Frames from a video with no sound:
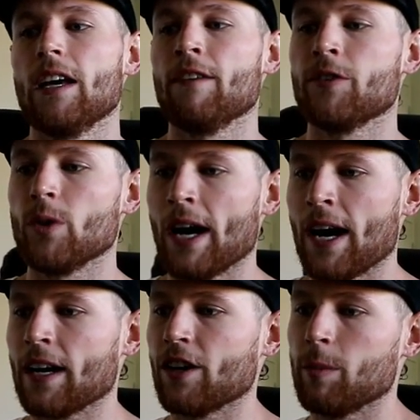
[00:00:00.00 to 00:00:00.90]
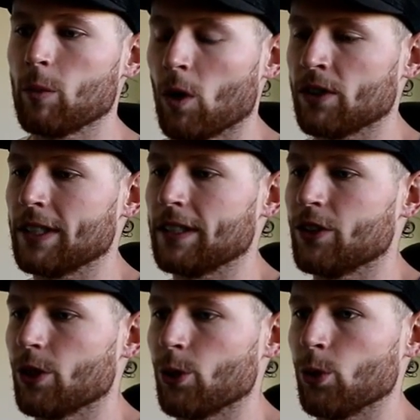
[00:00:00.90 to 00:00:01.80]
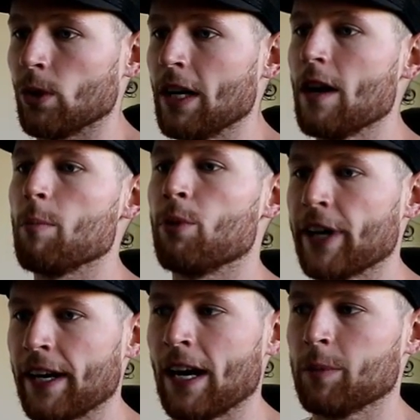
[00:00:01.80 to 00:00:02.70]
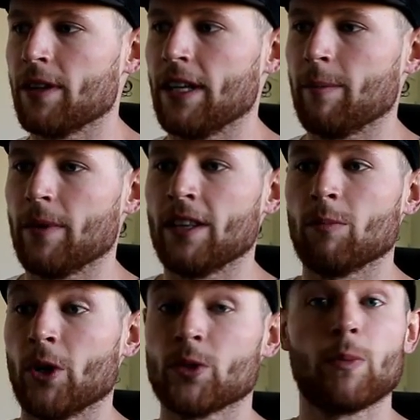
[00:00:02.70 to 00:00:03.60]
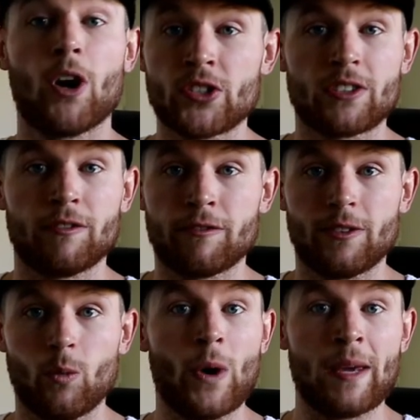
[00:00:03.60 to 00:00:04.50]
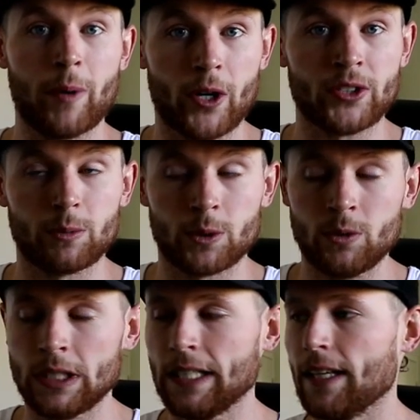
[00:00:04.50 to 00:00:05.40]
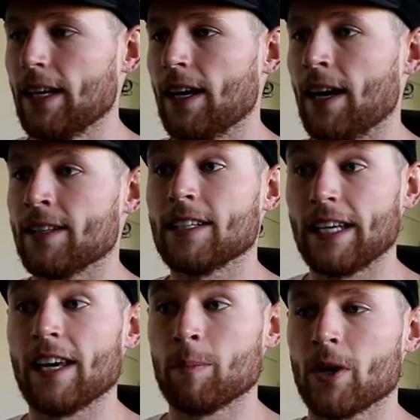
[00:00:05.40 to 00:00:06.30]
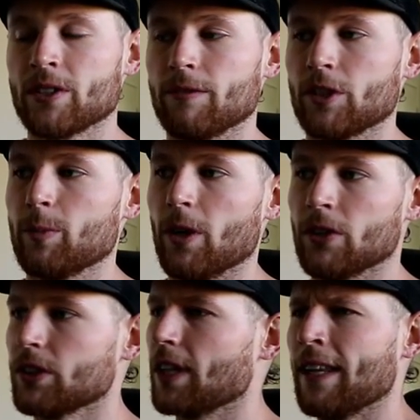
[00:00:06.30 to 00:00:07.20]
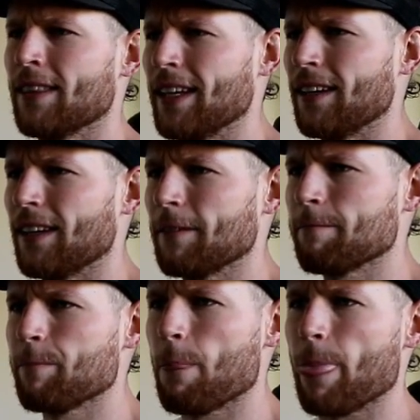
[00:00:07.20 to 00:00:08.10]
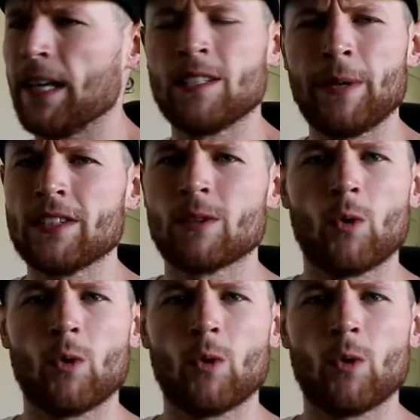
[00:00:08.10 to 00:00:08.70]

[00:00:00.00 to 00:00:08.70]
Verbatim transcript: if you are going to be wanting to bring it up to them in the most positive way possible, to get a positive response. I think it depends